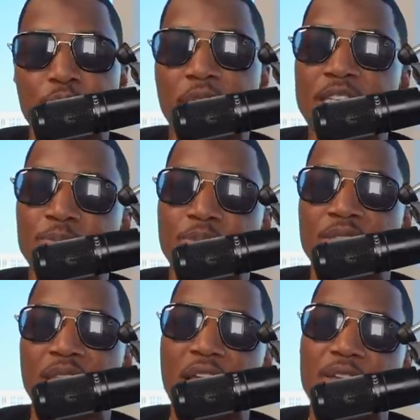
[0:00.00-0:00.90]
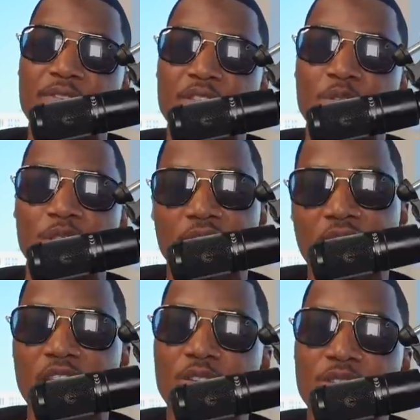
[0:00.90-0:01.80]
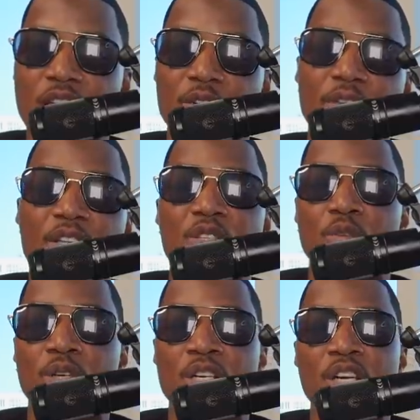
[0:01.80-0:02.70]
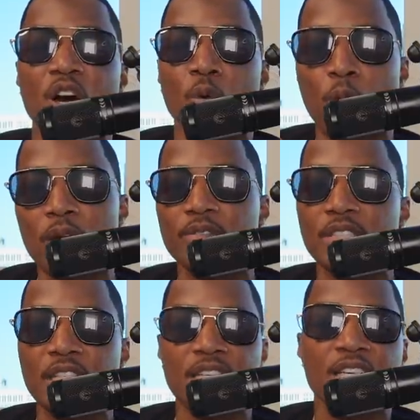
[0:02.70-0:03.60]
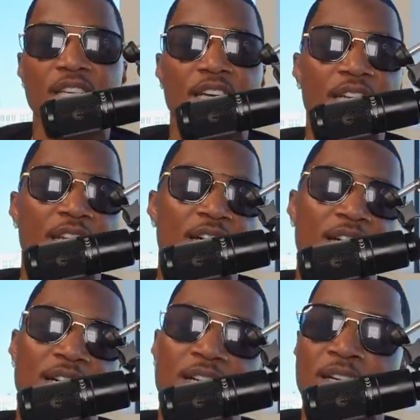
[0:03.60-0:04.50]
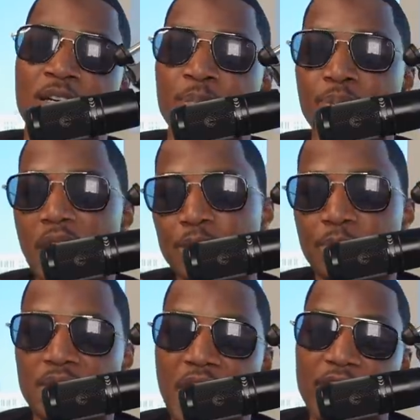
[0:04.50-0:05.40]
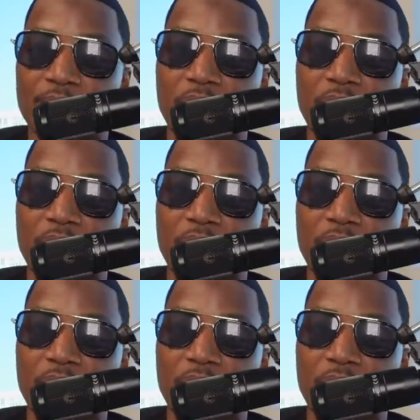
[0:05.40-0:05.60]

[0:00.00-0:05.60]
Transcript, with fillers: a prosperous life. You could think yourself into a, a wealthy and uh, prosperous life,